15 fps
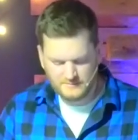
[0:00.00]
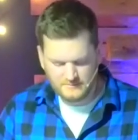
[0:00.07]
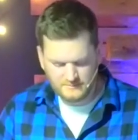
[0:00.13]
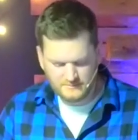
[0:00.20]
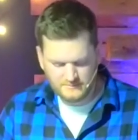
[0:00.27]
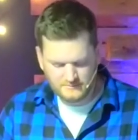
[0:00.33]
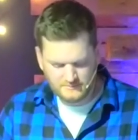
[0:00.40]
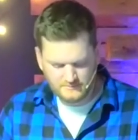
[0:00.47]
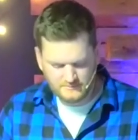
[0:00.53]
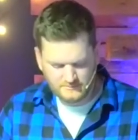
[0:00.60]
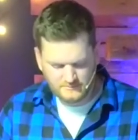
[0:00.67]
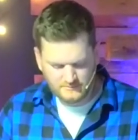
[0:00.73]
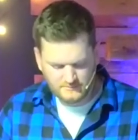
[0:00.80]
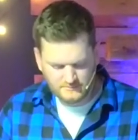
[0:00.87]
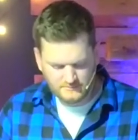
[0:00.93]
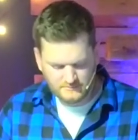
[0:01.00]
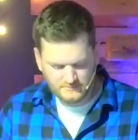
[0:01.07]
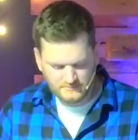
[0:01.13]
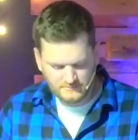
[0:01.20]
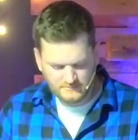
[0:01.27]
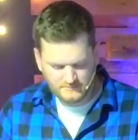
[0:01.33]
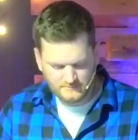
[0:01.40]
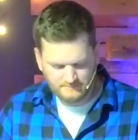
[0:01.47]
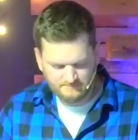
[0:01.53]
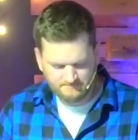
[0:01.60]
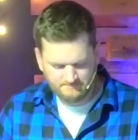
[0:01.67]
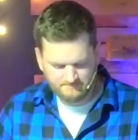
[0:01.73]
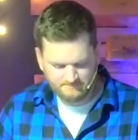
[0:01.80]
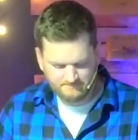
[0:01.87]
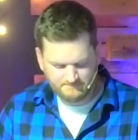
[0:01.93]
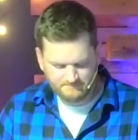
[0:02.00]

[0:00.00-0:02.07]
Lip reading: (no one is talking)